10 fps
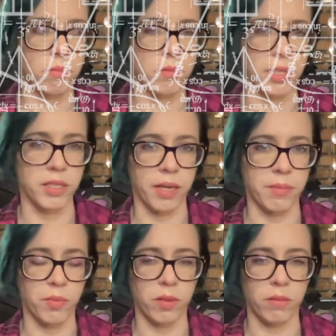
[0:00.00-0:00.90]
6
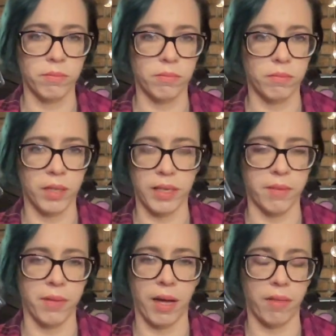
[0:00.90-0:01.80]
times more. I
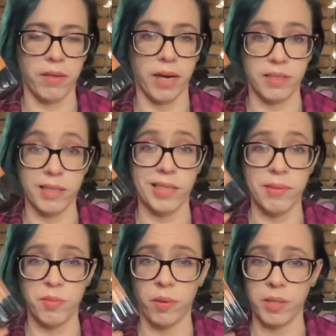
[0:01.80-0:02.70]
can't math. Yeah, 6
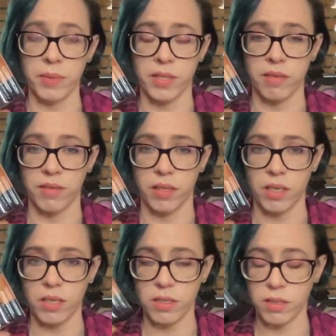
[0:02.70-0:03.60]
times more expensive than
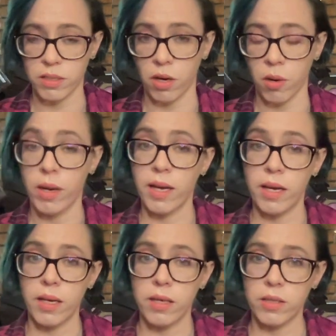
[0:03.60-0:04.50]
these. So
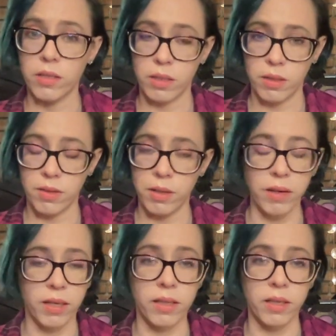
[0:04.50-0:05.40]

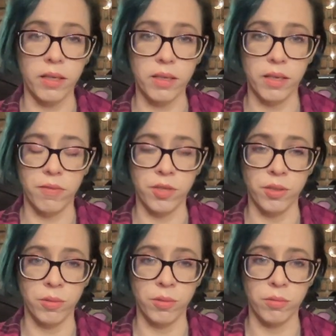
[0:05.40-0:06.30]
theoretically, if
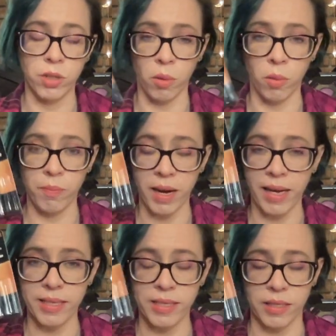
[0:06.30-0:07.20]
you don't
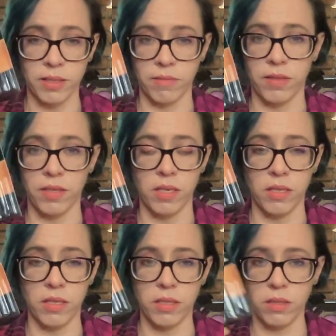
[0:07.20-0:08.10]
buy 6 of
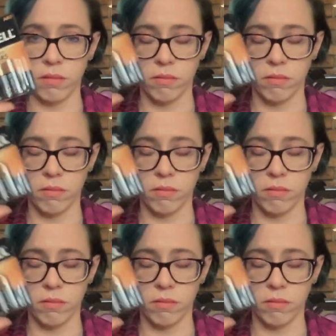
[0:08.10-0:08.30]
these